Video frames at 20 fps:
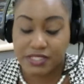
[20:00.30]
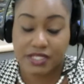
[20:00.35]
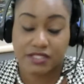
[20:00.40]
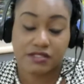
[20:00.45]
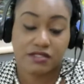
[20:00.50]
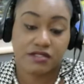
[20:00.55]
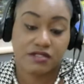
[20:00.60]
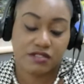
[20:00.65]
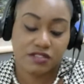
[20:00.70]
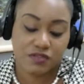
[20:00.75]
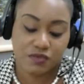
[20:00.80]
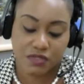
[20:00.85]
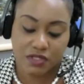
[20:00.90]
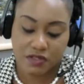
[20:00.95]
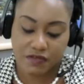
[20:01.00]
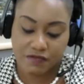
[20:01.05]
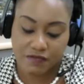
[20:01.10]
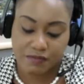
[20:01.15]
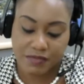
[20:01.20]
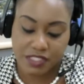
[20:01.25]
that Kurt will
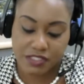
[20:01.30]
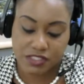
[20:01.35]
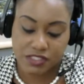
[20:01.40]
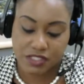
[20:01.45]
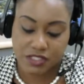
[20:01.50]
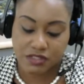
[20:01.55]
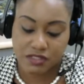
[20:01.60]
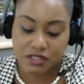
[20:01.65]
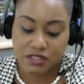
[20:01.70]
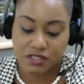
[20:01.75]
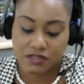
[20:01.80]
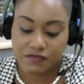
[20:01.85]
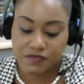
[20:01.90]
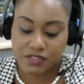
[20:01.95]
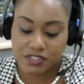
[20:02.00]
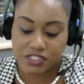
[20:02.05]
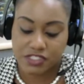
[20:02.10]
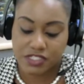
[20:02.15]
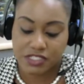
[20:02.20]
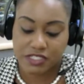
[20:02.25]
have mentioned,
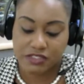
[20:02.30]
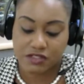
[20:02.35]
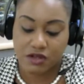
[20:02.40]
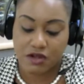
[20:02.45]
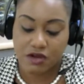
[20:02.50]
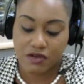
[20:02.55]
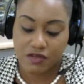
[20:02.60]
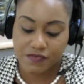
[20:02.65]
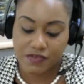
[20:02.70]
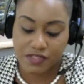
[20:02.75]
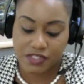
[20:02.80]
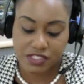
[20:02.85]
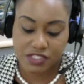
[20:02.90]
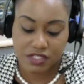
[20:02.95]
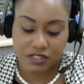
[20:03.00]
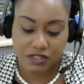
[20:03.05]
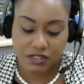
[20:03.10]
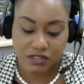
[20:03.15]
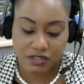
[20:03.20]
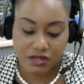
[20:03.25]
conversion at
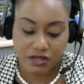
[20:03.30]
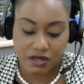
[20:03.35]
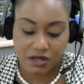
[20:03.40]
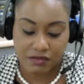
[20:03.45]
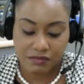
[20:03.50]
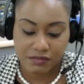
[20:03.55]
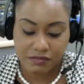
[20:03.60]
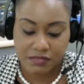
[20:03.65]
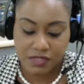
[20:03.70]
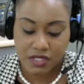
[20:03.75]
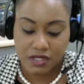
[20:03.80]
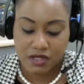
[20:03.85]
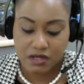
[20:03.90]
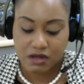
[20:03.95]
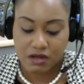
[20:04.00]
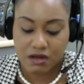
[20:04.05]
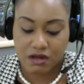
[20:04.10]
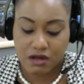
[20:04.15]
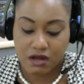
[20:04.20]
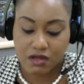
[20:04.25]
rfhl.com.
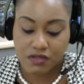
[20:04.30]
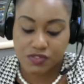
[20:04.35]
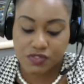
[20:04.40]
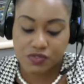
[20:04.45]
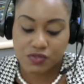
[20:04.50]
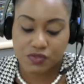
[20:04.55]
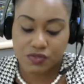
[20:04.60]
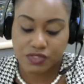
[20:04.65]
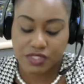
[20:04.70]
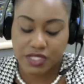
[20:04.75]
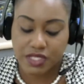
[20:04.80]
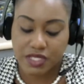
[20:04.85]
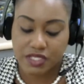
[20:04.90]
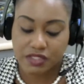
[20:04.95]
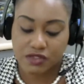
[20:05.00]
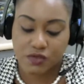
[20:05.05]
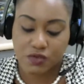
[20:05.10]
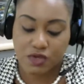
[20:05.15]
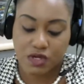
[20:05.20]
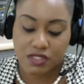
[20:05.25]
Or also, they can
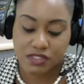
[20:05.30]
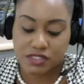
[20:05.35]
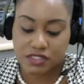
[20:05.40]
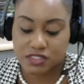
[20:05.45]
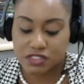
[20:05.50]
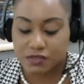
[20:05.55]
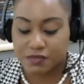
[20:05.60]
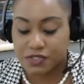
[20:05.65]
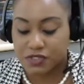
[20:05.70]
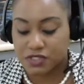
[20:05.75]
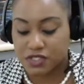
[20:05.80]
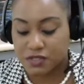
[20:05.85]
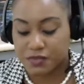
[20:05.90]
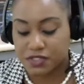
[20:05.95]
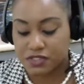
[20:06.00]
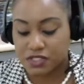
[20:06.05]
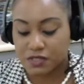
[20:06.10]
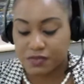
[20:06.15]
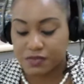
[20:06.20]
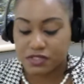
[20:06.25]
go on to
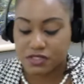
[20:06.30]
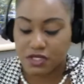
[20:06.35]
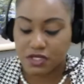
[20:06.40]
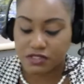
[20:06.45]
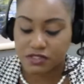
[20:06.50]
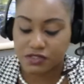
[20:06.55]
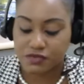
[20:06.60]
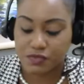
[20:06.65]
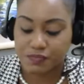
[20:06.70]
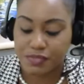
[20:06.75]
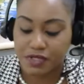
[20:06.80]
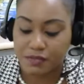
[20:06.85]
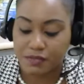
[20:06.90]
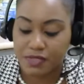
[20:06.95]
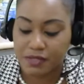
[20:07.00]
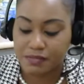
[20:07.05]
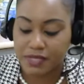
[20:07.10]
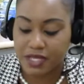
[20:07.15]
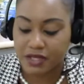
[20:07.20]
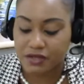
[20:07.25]

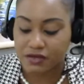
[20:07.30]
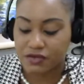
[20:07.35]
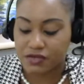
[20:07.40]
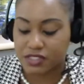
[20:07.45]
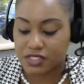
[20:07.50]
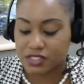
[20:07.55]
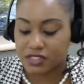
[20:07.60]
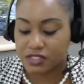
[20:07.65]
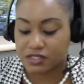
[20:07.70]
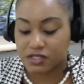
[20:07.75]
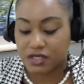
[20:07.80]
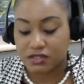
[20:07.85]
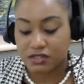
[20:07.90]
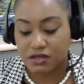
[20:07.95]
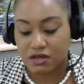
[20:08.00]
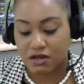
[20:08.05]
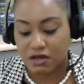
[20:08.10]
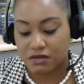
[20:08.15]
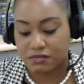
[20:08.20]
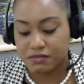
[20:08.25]

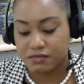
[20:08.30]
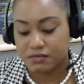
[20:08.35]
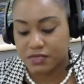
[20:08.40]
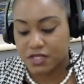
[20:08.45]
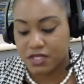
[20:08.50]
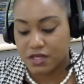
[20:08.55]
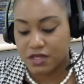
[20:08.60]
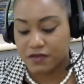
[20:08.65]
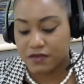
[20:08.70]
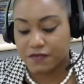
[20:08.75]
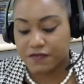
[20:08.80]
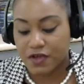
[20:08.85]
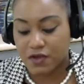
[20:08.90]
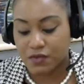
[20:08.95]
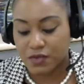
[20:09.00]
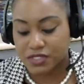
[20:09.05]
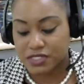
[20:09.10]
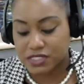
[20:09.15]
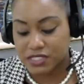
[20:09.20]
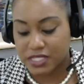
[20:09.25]
www.republicbankgrenada.com
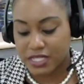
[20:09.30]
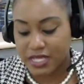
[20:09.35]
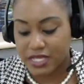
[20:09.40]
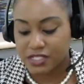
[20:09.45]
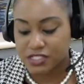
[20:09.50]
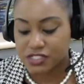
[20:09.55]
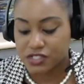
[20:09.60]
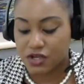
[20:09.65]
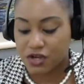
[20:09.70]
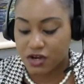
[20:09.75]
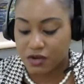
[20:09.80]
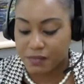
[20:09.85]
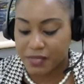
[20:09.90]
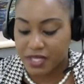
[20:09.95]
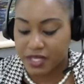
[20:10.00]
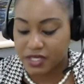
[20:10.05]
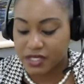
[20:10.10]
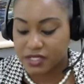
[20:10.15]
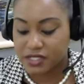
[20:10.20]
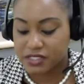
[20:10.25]

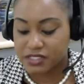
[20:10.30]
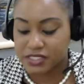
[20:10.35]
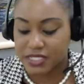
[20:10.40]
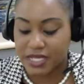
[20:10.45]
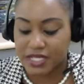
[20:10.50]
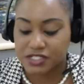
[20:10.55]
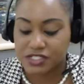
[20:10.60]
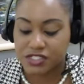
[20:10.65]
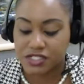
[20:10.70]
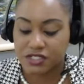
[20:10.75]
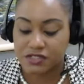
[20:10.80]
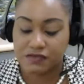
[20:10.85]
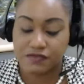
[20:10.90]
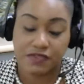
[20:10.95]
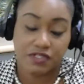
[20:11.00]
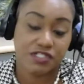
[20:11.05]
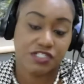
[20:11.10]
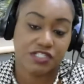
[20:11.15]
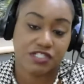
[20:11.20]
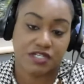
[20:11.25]
/RBEC
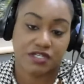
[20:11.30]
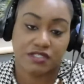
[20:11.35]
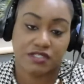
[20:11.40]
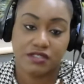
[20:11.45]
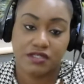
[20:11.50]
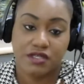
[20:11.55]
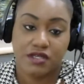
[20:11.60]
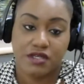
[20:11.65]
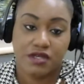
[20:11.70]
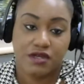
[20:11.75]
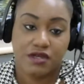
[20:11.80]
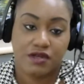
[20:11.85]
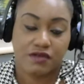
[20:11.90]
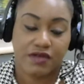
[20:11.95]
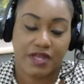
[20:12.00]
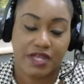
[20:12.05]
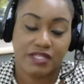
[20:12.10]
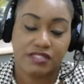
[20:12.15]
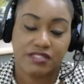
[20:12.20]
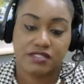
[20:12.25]
conversion,
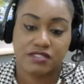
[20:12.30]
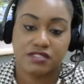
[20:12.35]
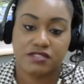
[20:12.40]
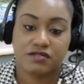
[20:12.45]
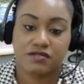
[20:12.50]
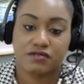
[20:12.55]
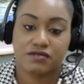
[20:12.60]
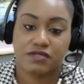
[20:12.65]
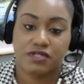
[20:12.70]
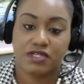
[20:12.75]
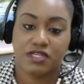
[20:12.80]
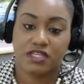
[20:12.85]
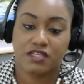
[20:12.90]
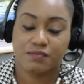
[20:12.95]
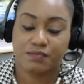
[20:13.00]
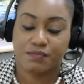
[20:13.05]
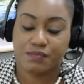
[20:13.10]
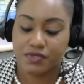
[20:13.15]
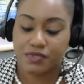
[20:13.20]
right, to keep